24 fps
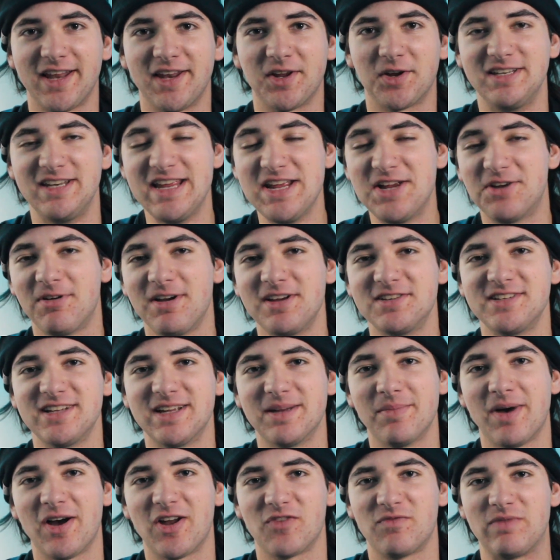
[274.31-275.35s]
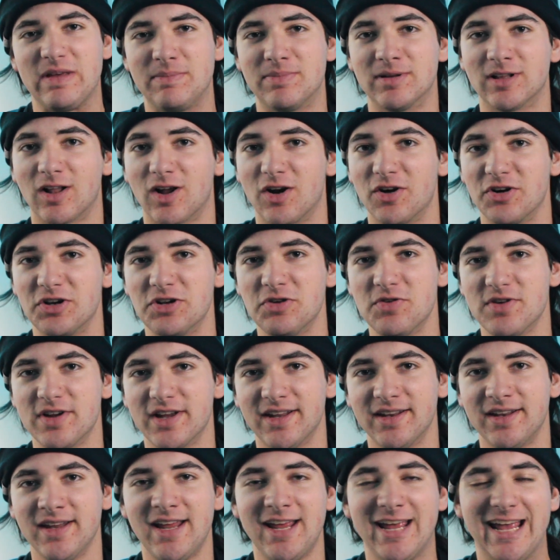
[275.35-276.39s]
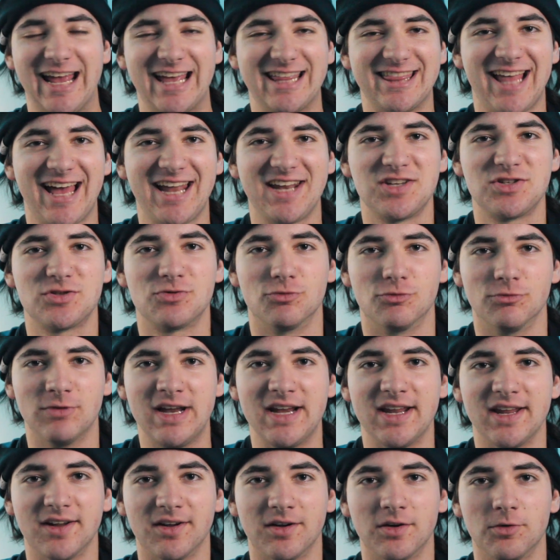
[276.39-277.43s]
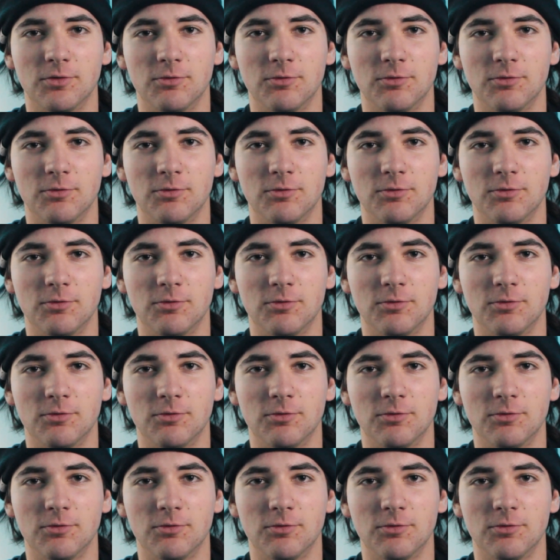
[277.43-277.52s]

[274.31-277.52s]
decreasing amount of people are doing it, and that is reading.